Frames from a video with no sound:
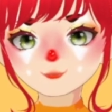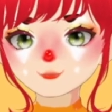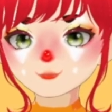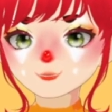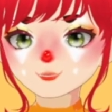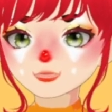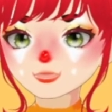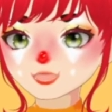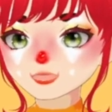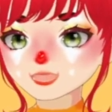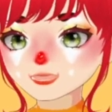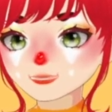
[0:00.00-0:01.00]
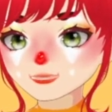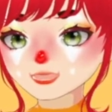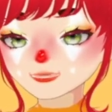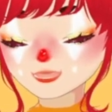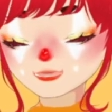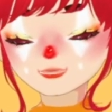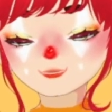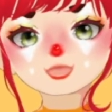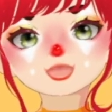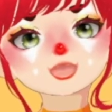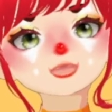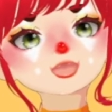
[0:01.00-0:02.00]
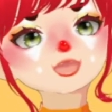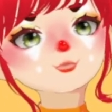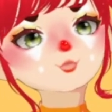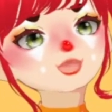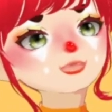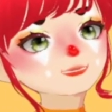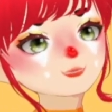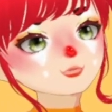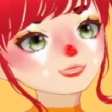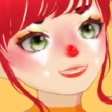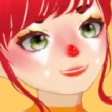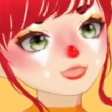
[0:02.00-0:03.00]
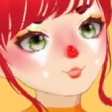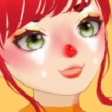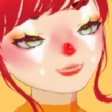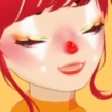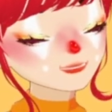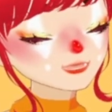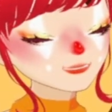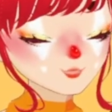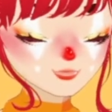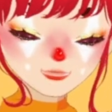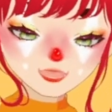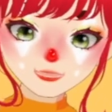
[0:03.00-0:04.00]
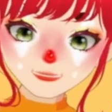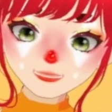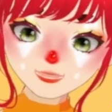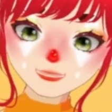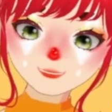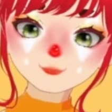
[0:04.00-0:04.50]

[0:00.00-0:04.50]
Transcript: Were you raised religious? I was raised religious. I was raised Christian.